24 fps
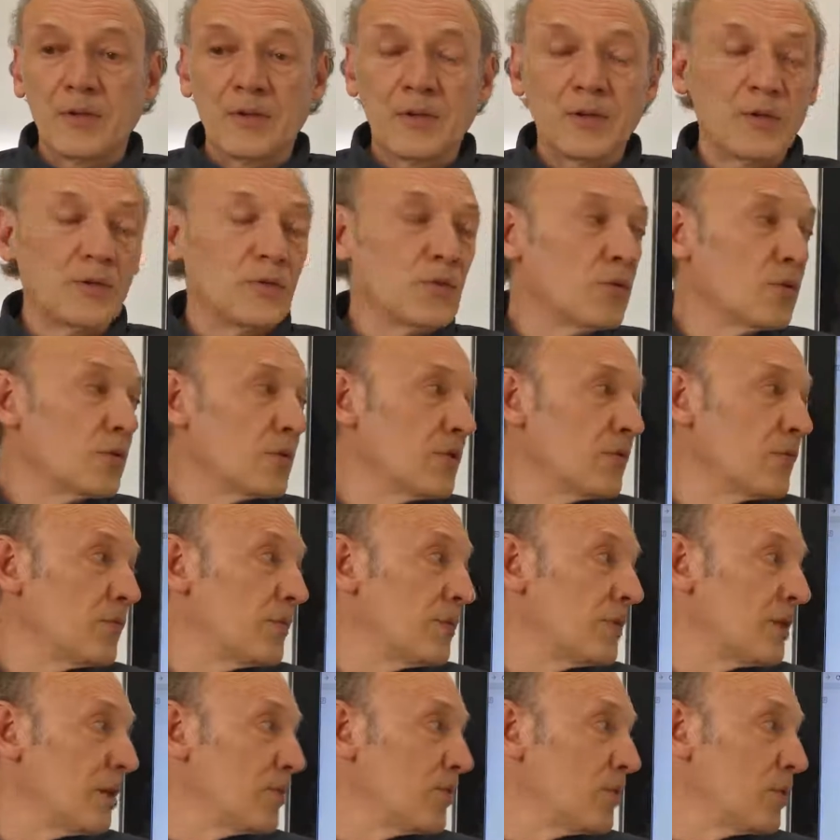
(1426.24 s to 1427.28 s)
and not
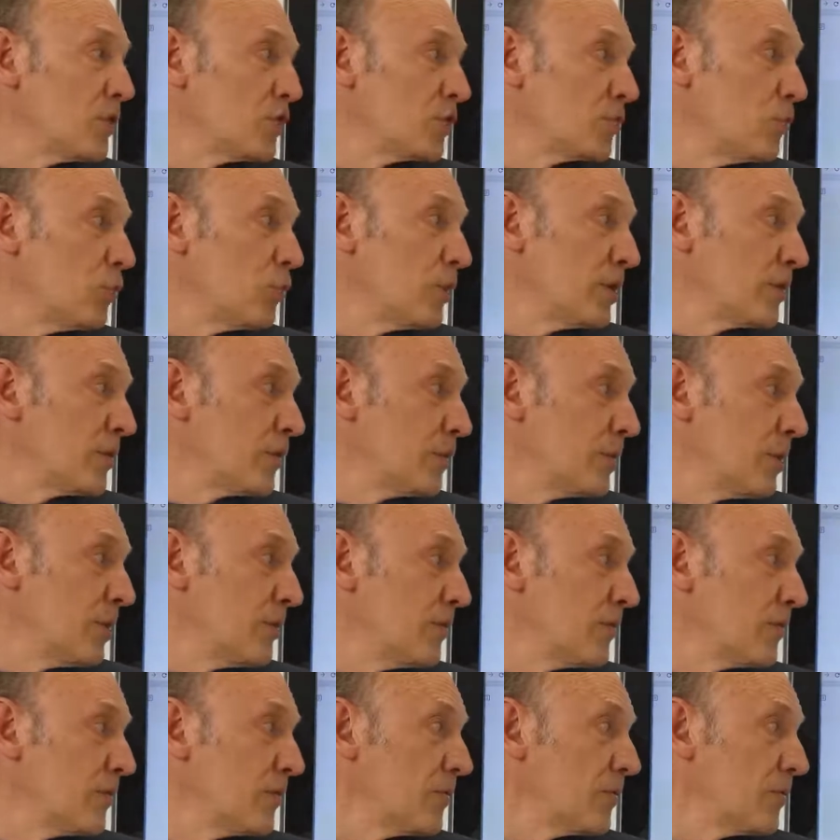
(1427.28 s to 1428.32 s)
even that much more
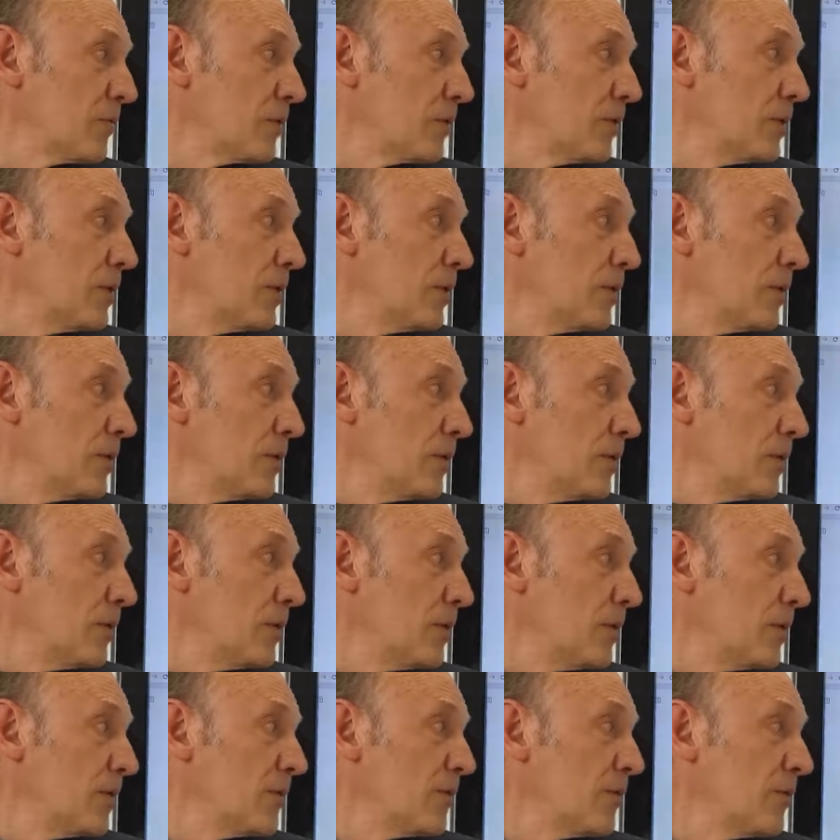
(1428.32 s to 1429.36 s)
expensive.
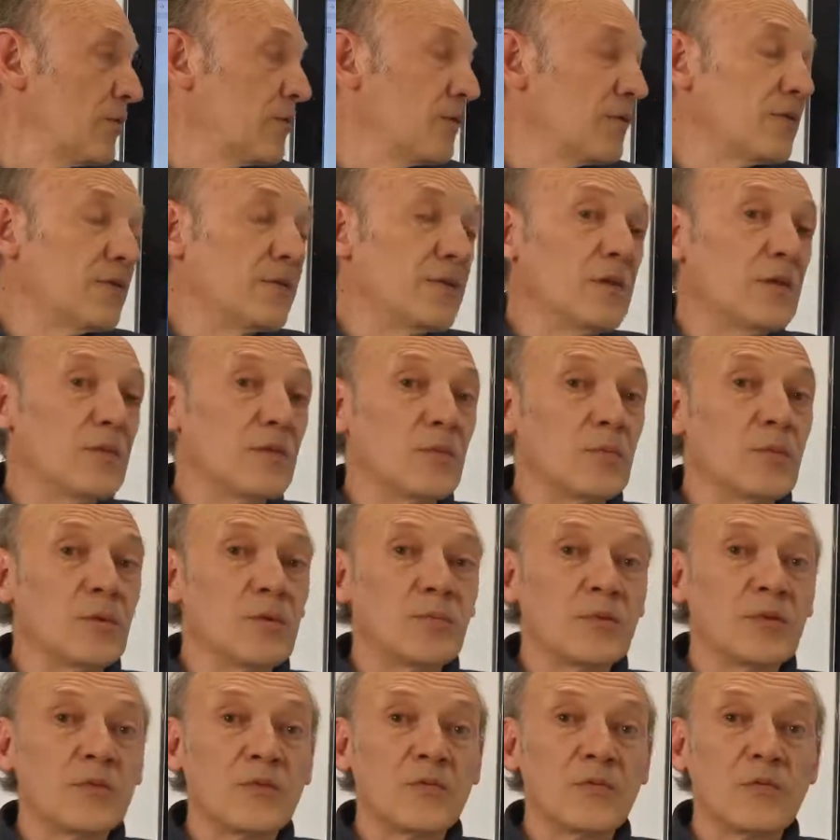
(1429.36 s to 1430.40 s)
And since these
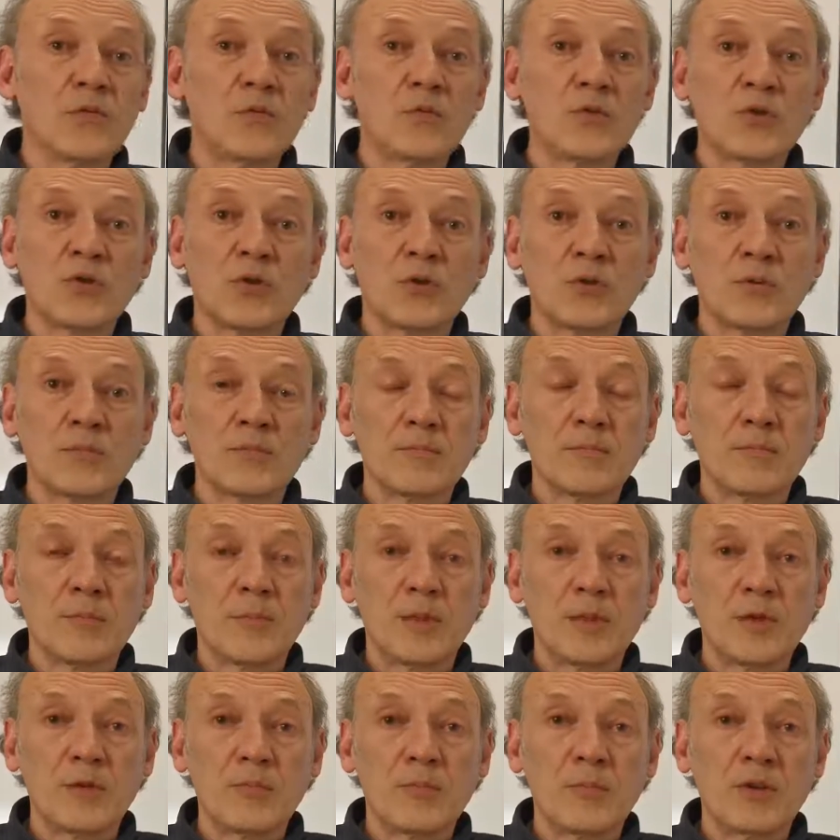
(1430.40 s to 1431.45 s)
will be the future,
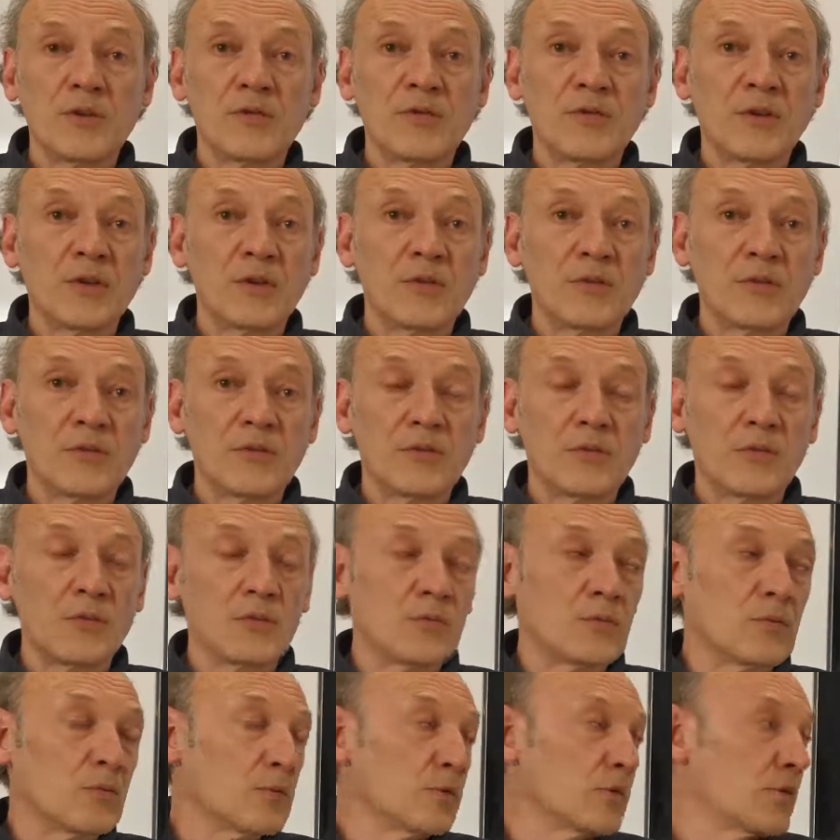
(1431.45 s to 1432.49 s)
it makes sense
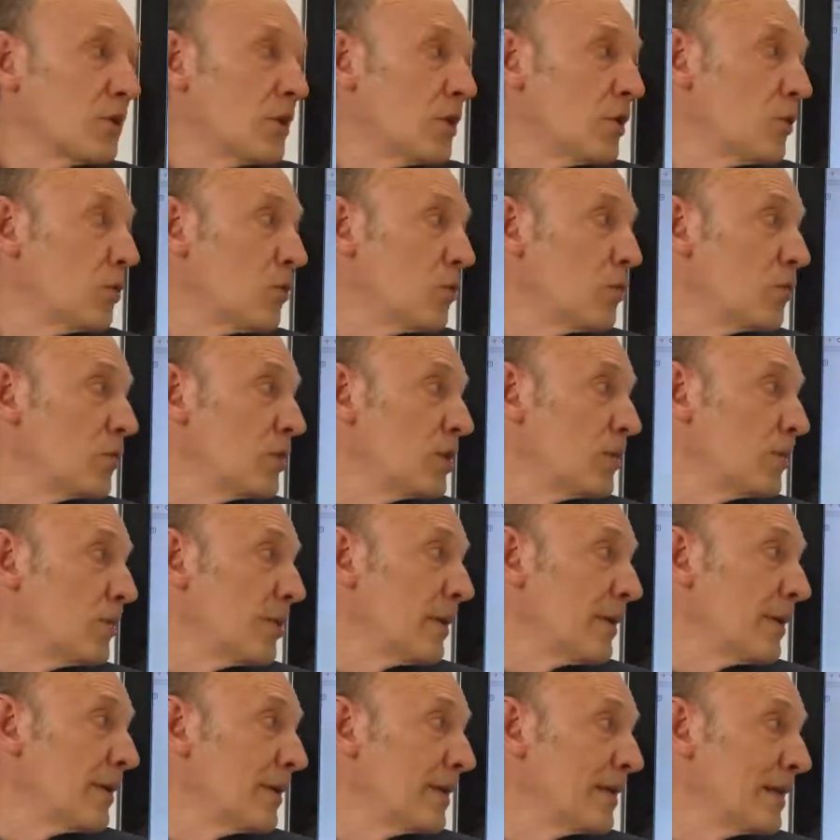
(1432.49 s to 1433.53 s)
to now only
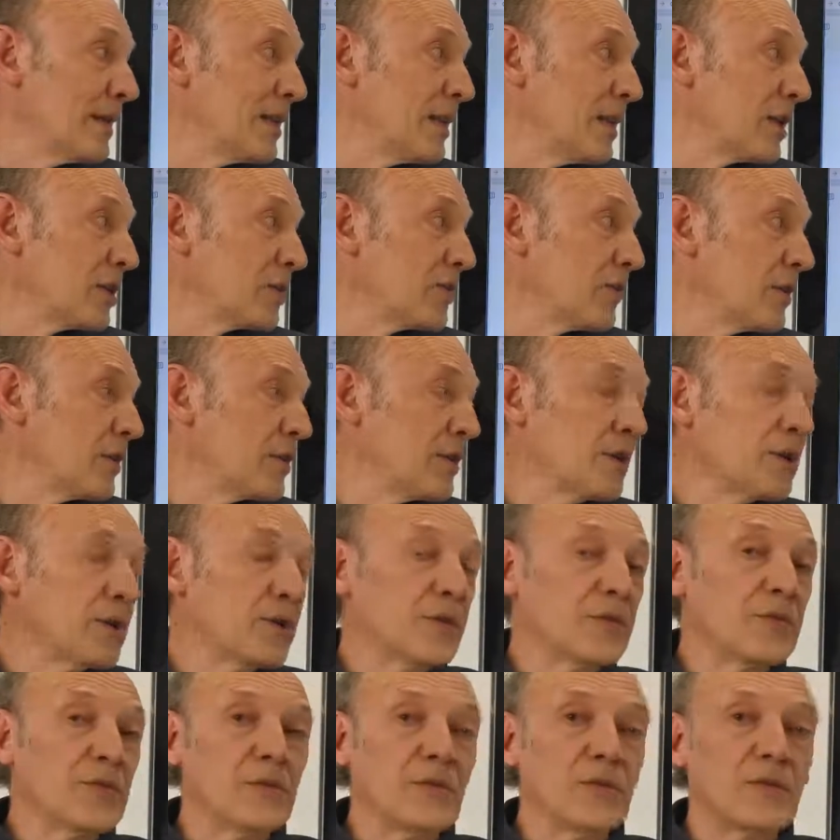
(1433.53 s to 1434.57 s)
buy electric
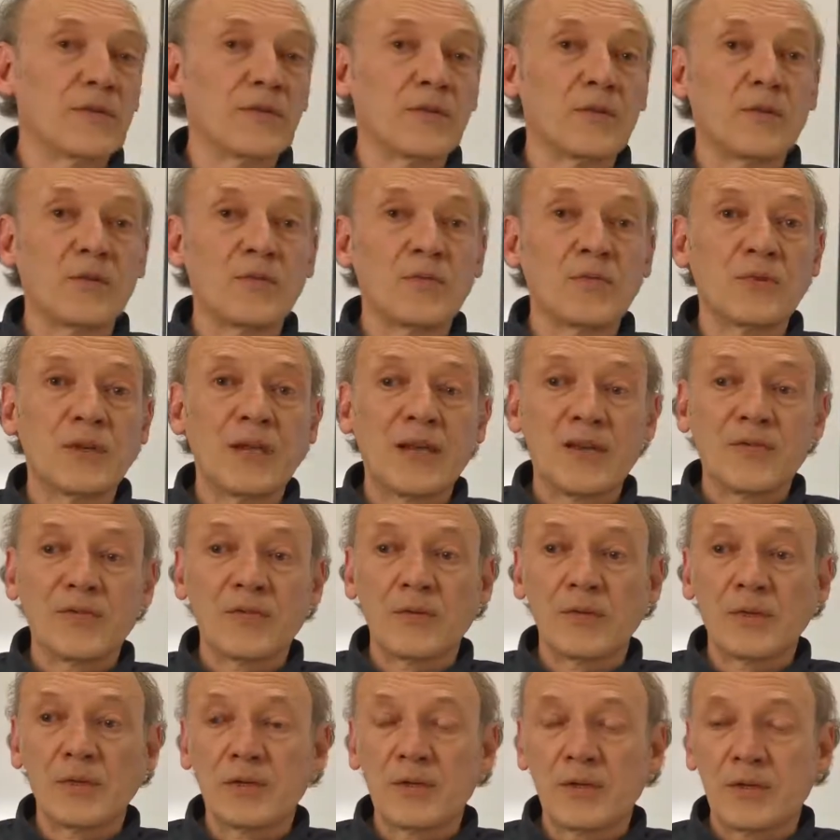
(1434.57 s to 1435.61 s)
cars instead of
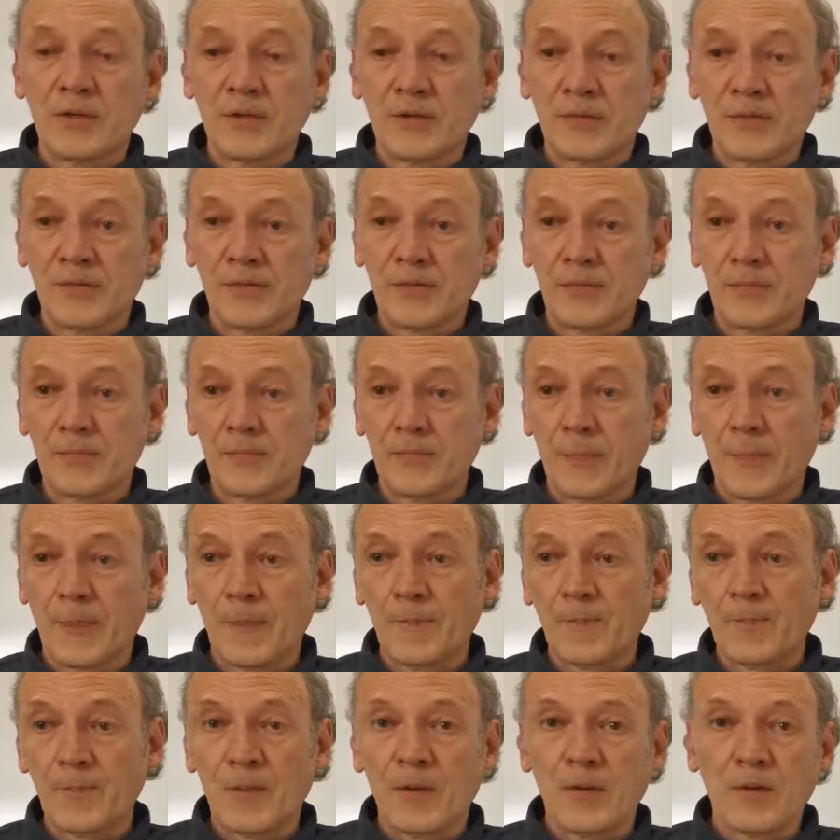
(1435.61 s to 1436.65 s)
gasoline cars.
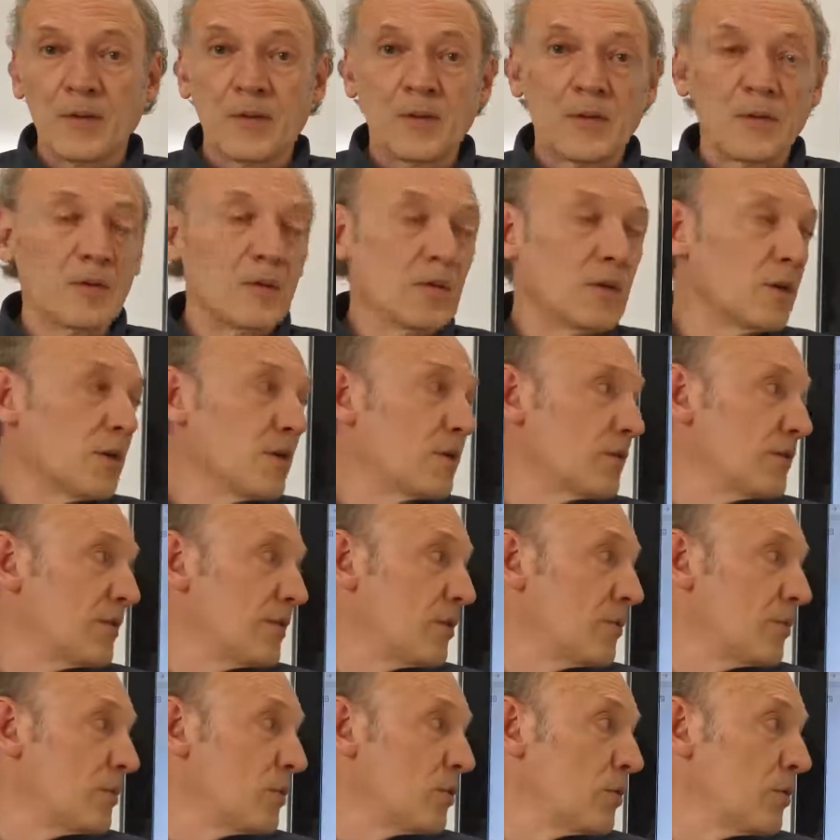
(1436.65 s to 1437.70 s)
And
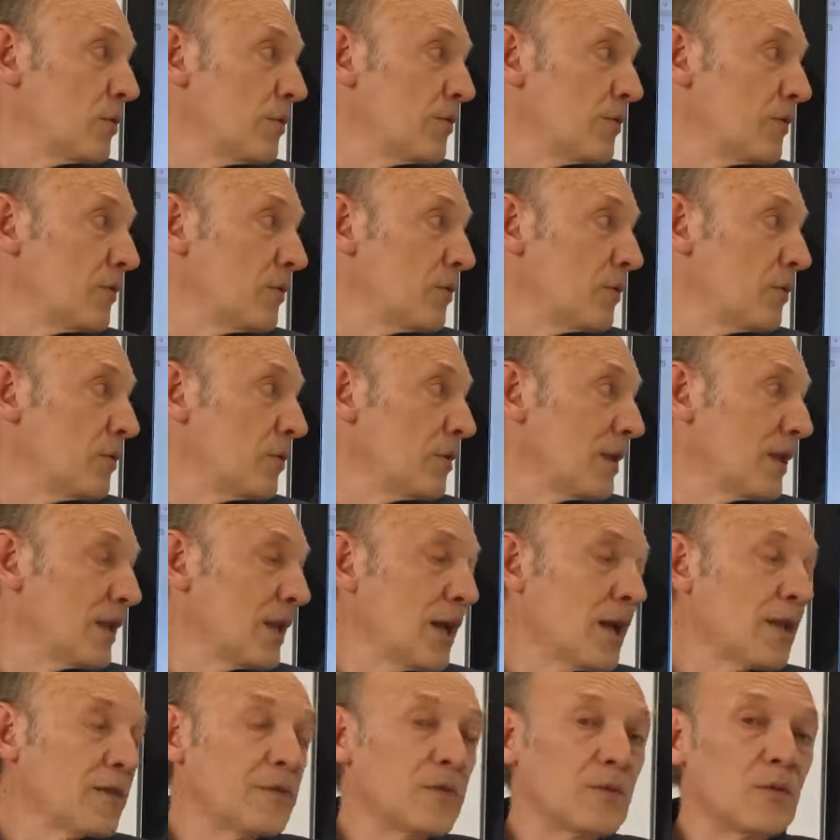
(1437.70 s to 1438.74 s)
they will also
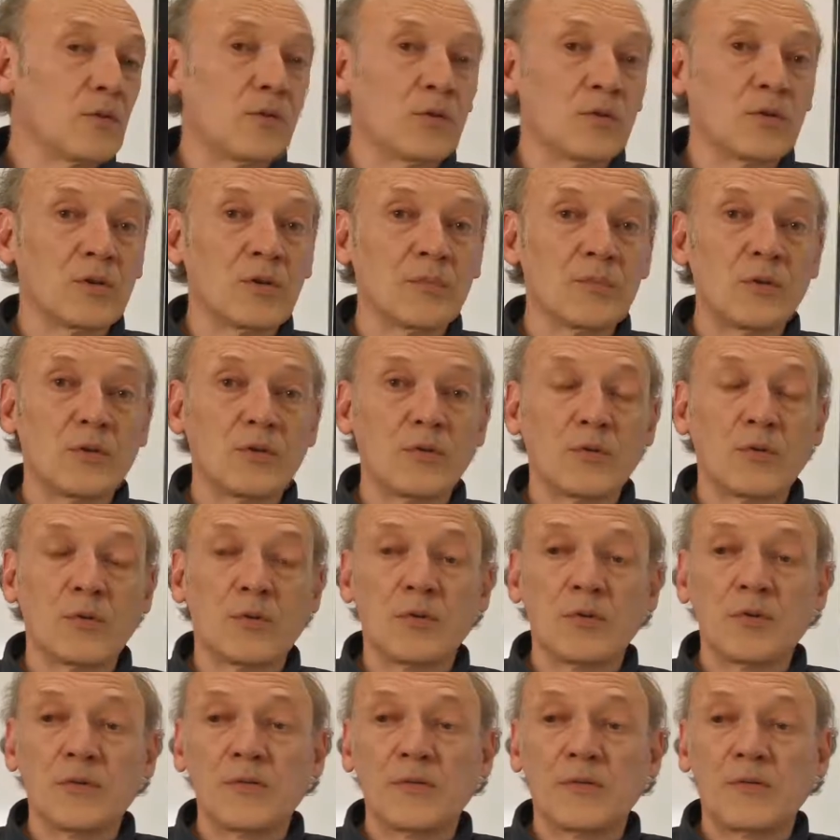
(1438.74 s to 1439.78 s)
last longer
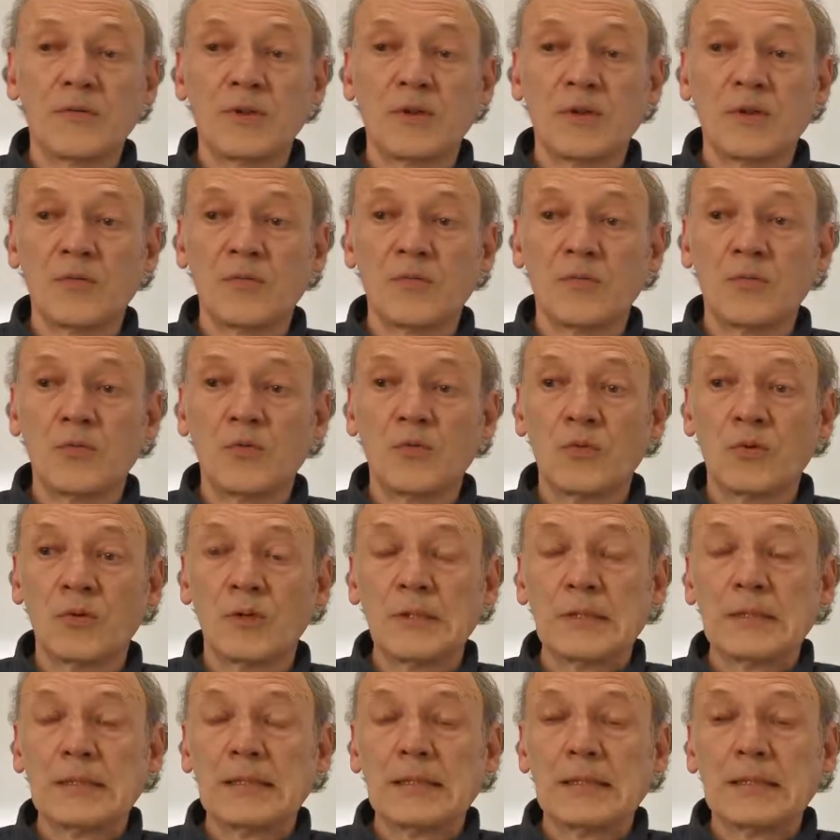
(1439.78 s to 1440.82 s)
because they have
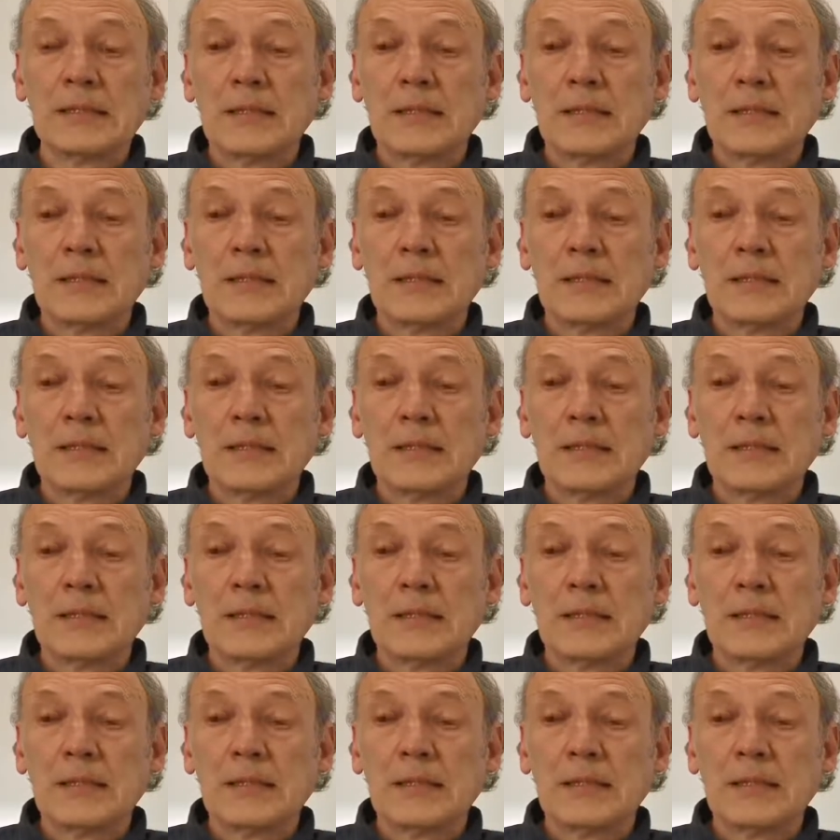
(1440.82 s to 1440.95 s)
more